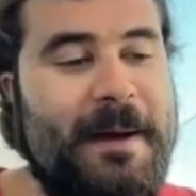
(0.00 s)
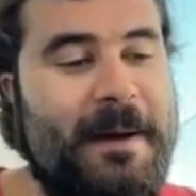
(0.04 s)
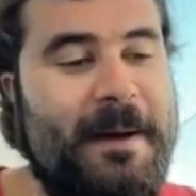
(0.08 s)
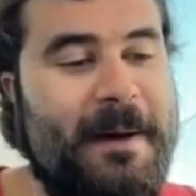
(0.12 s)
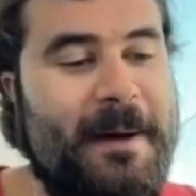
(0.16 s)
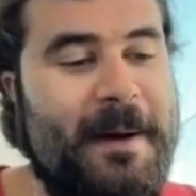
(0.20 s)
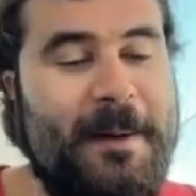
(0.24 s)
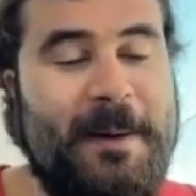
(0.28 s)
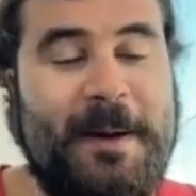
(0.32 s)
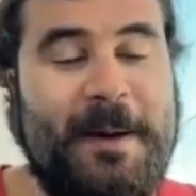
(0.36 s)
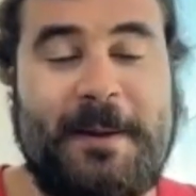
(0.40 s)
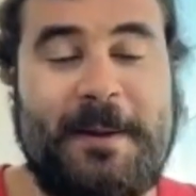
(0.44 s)

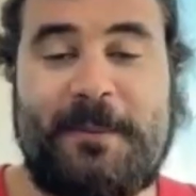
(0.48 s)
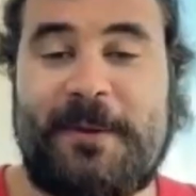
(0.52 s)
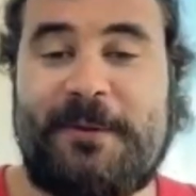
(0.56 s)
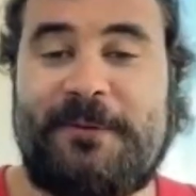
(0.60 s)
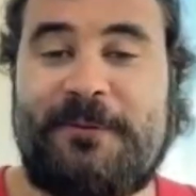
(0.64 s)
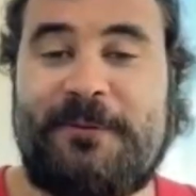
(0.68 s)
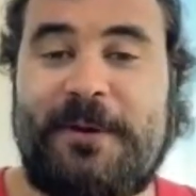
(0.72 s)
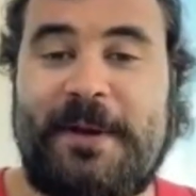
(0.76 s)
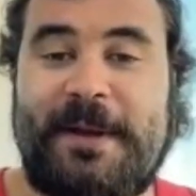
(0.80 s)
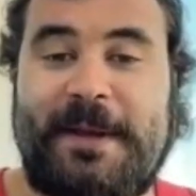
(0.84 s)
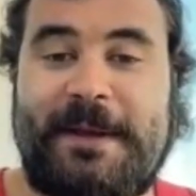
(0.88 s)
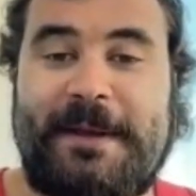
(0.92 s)
And
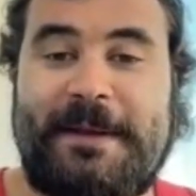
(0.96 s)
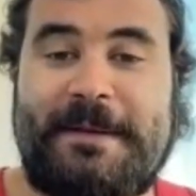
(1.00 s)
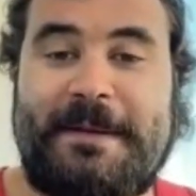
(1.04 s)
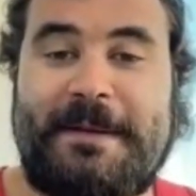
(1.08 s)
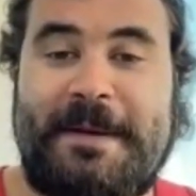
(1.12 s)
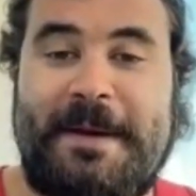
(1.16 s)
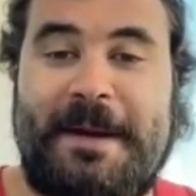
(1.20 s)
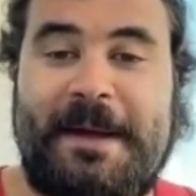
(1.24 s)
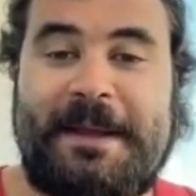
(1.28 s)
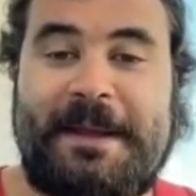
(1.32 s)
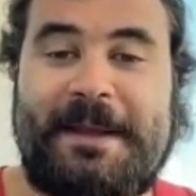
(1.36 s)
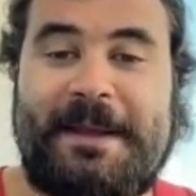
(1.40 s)
my friend,
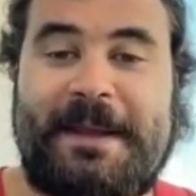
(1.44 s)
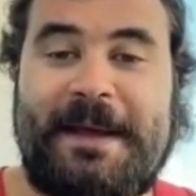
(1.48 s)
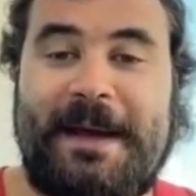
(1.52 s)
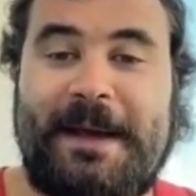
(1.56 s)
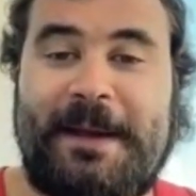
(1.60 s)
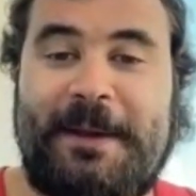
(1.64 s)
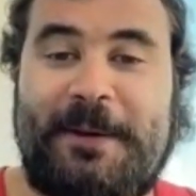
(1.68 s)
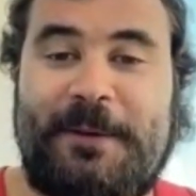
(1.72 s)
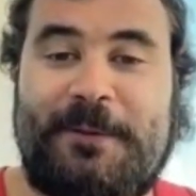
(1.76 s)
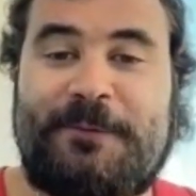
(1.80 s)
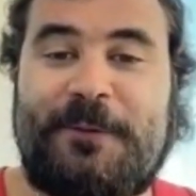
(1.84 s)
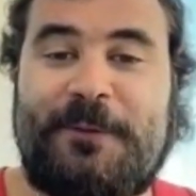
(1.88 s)

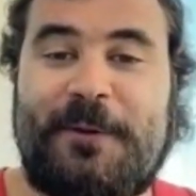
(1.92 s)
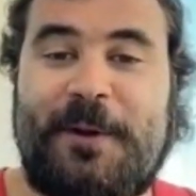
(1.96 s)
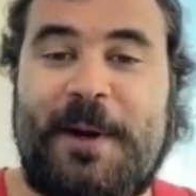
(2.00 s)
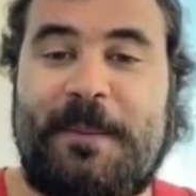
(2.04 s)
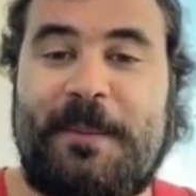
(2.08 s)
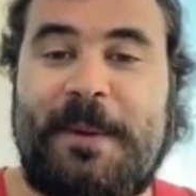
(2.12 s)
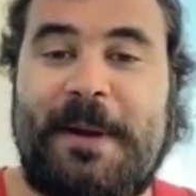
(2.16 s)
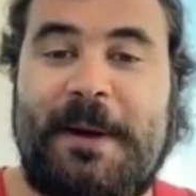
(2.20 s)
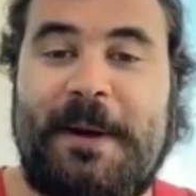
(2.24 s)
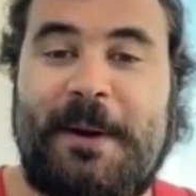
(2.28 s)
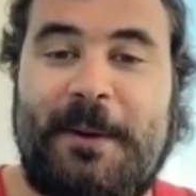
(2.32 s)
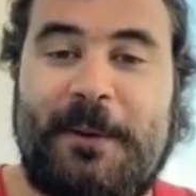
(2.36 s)
thank you for
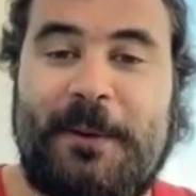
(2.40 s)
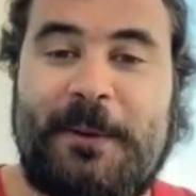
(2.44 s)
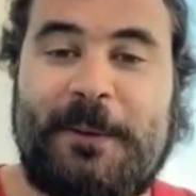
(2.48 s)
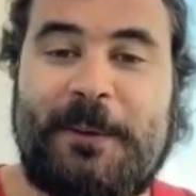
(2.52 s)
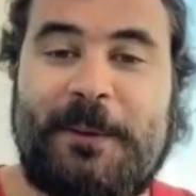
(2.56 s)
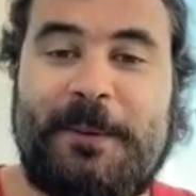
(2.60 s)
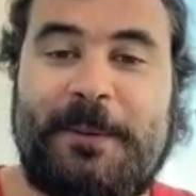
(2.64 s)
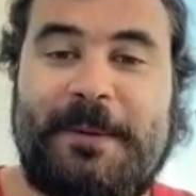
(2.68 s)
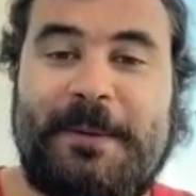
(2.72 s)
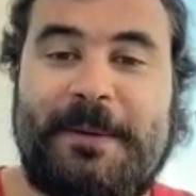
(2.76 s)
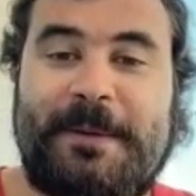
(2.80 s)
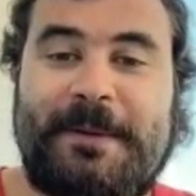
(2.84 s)
coming
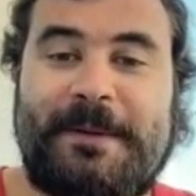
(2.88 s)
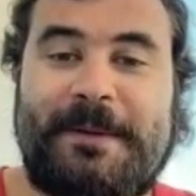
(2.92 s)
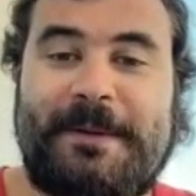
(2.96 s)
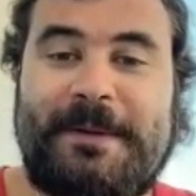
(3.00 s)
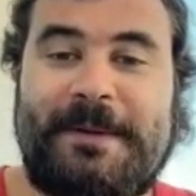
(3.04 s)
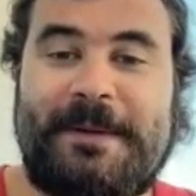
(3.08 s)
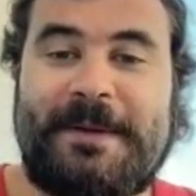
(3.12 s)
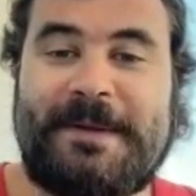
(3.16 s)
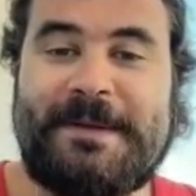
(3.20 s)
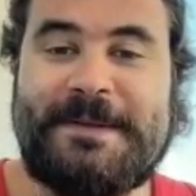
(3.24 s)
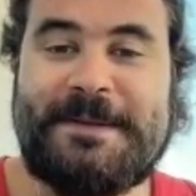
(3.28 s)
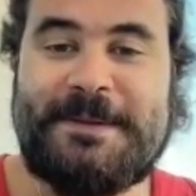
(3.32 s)
on
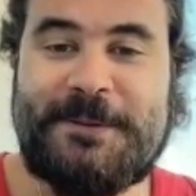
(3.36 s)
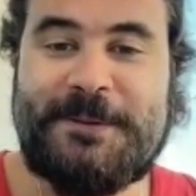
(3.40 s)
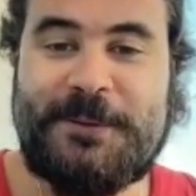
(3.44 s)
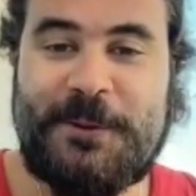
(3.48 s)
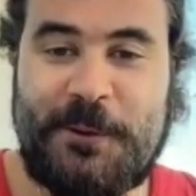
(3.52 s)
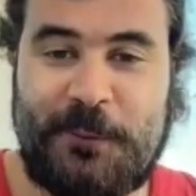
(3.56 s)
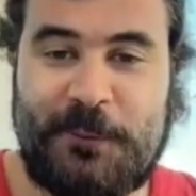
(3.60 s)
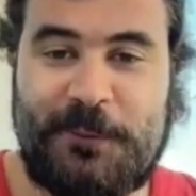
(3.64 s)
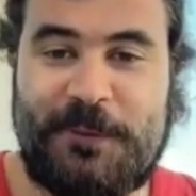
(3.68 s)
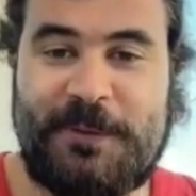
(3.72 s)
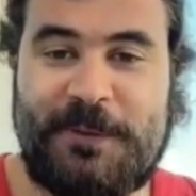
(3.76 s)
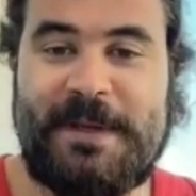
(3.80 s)
this
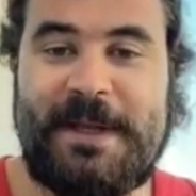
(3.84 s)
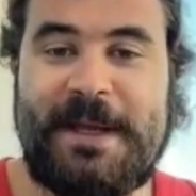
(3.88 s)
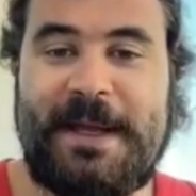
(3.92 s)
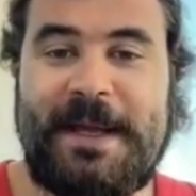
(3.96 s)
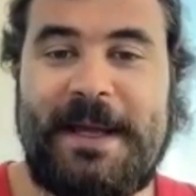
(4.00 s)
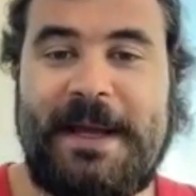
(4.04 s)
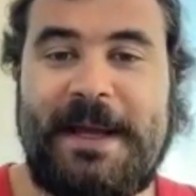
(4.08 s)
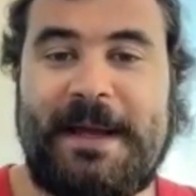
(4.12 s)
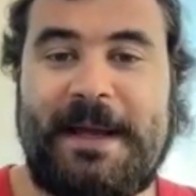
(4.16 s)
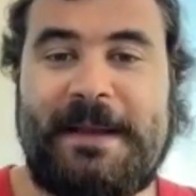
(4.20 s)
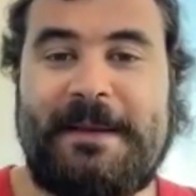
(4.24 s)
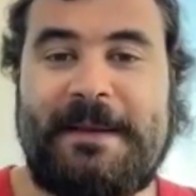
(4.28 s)
show
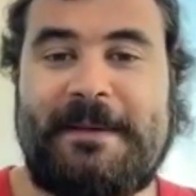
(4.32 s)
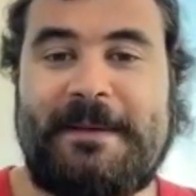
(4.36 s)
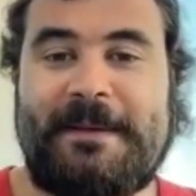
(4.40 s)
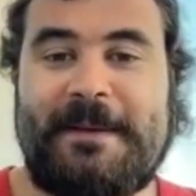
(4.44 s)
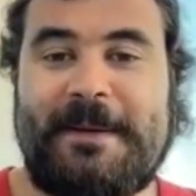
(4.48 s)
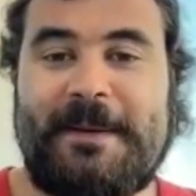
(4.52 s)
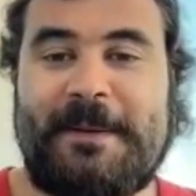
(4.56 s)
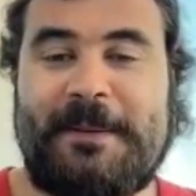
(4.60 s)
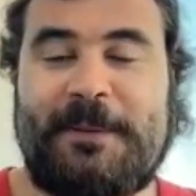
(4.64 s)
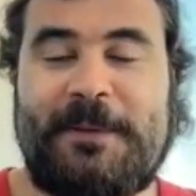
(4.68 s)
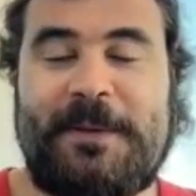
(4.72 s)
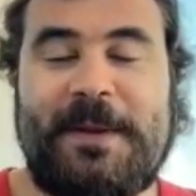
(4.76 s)
today, and
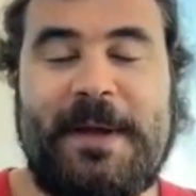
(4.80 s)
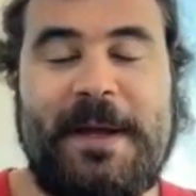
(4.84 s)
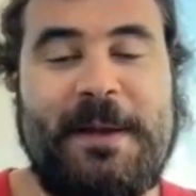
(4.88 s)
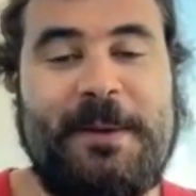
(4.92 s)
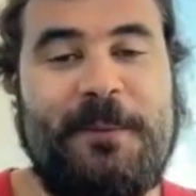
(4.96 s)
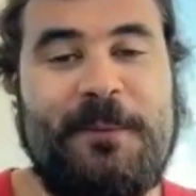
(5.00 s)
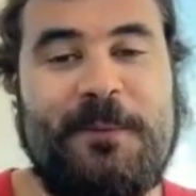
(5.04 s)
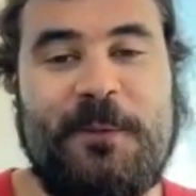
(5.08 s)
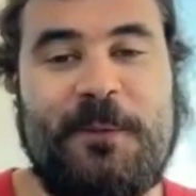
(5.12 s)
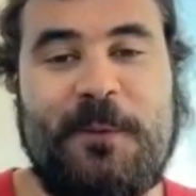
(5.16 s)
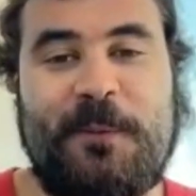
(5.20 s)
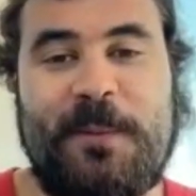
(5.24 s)

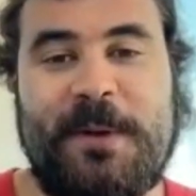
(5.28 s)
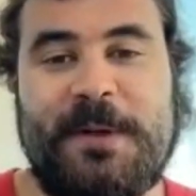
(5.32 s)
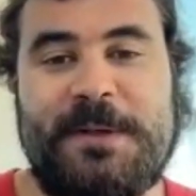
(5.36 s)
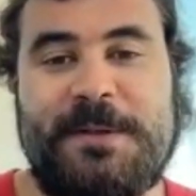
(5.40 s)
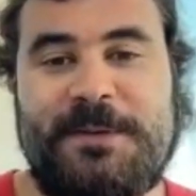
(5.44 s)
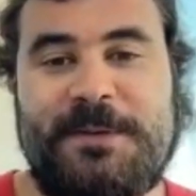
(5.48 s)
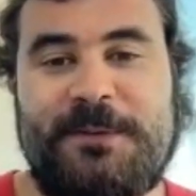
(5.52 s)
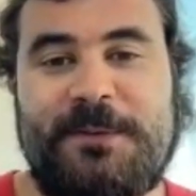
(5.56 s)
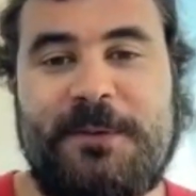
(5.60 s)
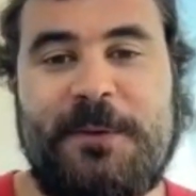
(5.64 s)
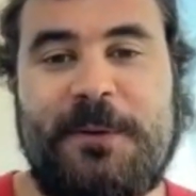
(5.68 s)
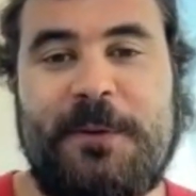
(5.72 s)
thank you so
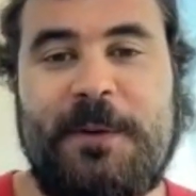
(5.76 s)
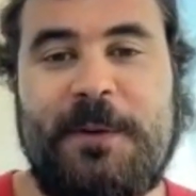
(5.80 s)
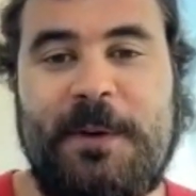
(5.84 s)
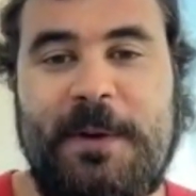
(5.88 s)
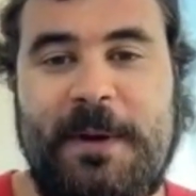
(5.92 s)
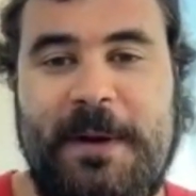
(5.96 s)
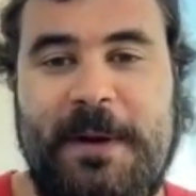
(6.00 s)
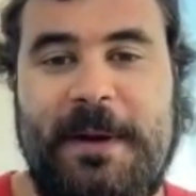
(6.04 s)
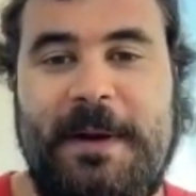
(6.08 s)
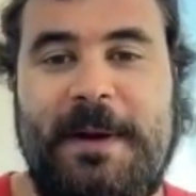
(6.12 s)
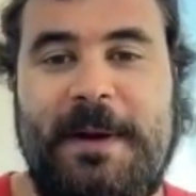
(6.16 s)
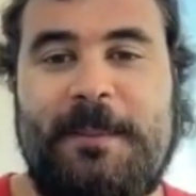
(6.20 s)
much for
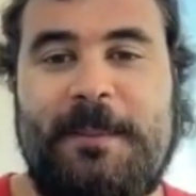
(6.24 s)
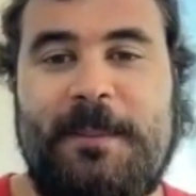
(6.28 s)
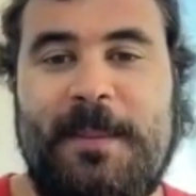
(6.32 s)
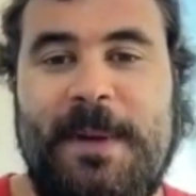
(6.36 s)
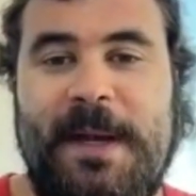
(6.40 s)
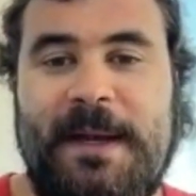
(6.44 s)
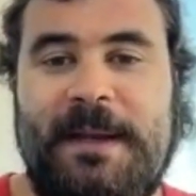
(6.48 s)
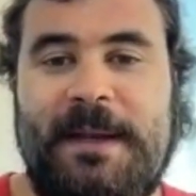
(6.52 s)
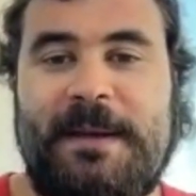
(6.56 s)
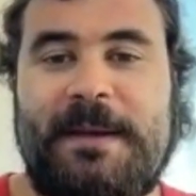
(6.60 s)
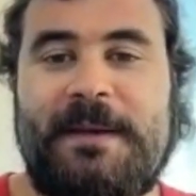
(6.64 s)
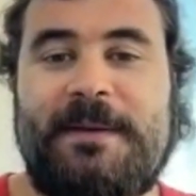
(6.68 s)

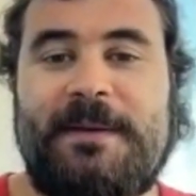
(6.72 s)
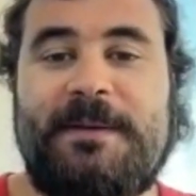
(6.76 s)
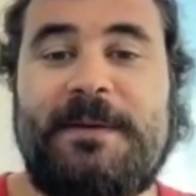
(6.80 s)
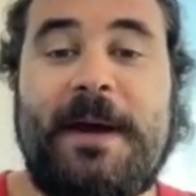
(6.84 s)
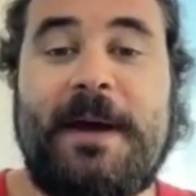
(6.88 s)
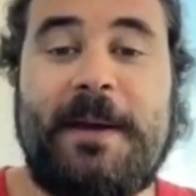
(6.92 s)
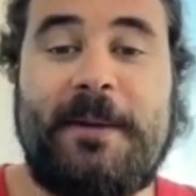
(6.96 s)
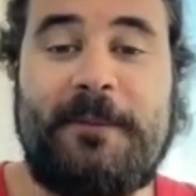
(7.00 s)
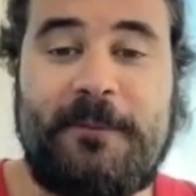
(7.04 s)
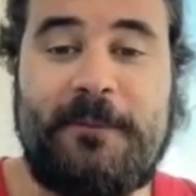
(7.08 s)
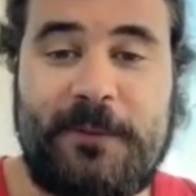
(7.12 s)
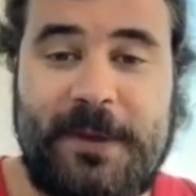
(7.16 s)
making the
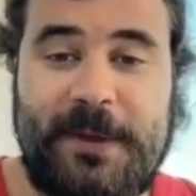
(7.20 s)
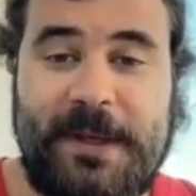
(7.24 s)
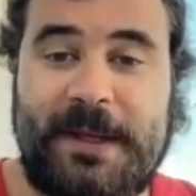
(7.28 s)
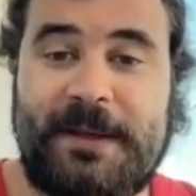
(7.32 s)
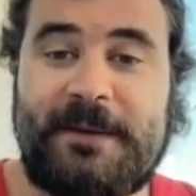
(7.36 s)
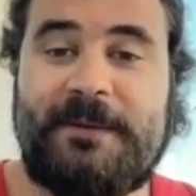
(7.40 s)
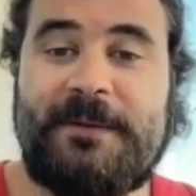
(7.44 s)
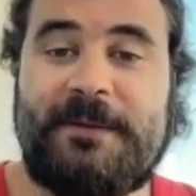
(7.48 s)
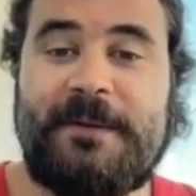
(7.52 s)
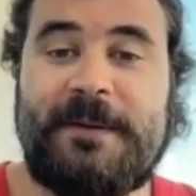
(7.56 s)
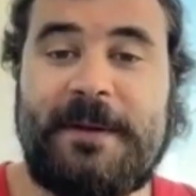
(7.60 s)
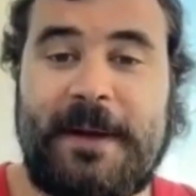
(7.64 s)
time for
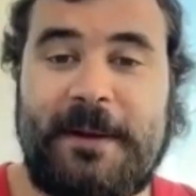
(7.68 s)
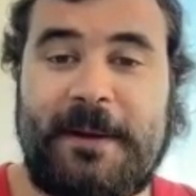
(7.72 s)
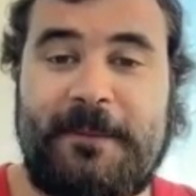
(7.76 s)
this.